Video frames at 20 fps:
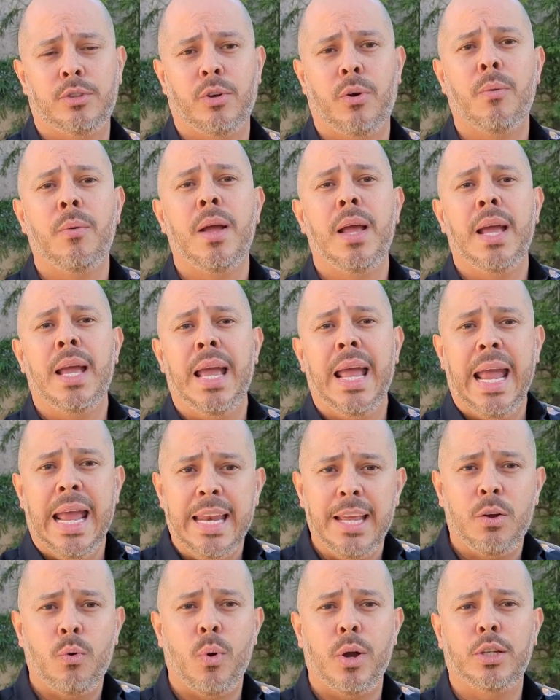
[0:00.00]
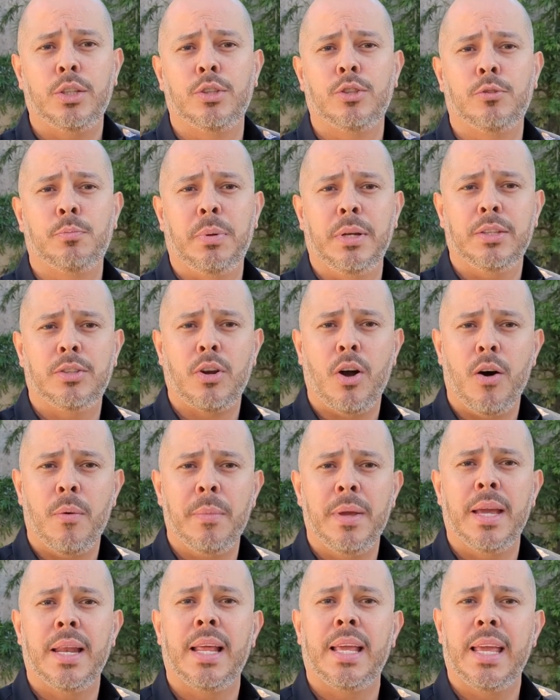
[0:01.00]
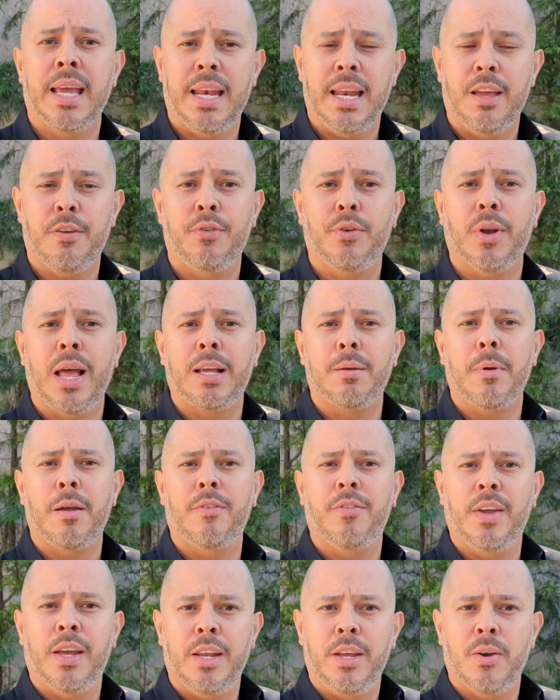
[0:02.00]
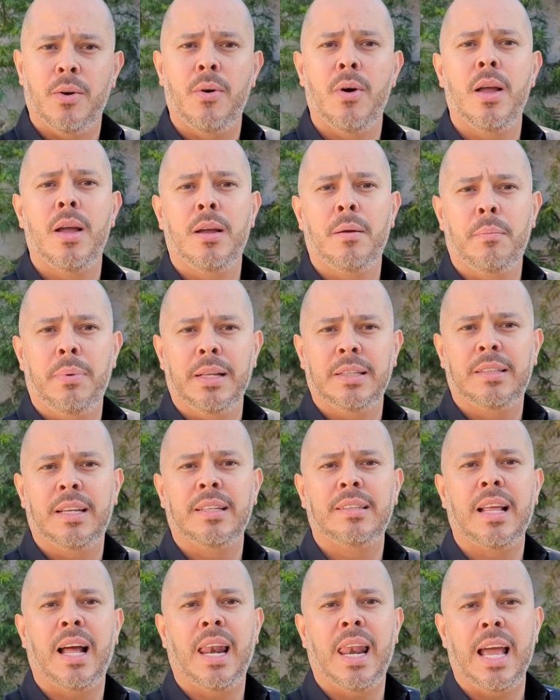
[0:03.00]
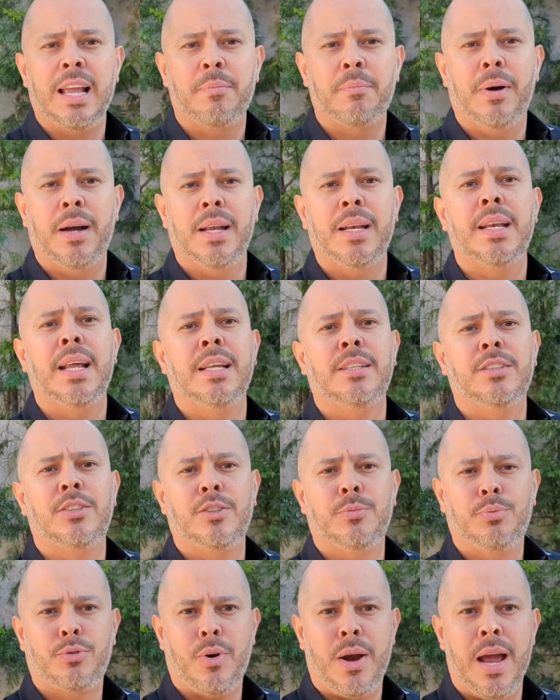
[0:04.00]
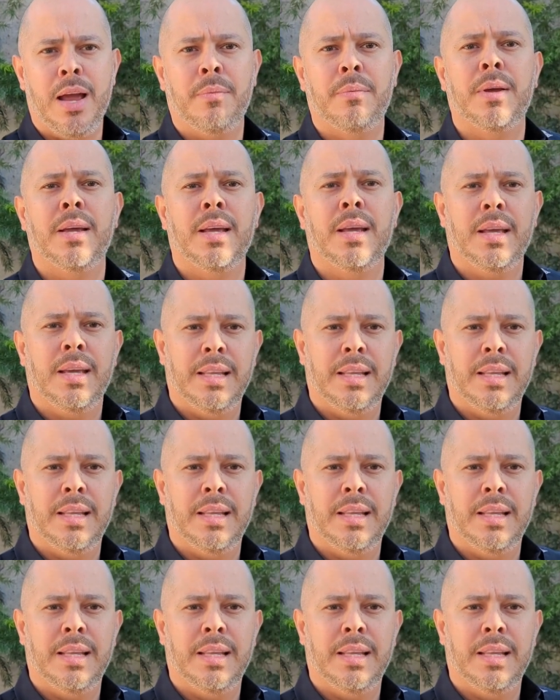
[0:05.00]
So any questions, please call me. And again, if you like my video, please hit that like button and subscribe.